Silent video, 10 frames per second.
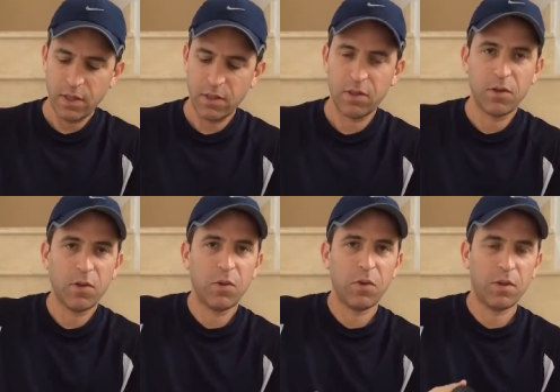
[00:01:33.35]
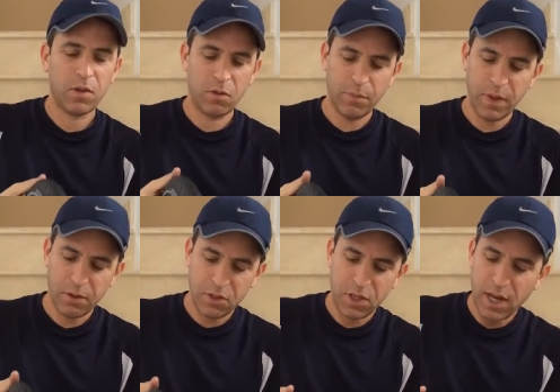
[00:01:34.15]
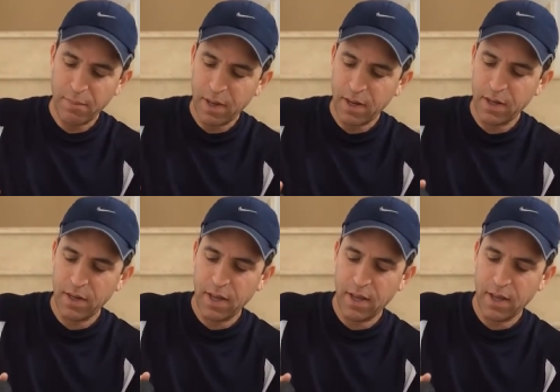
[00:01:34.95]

to do a better job at it.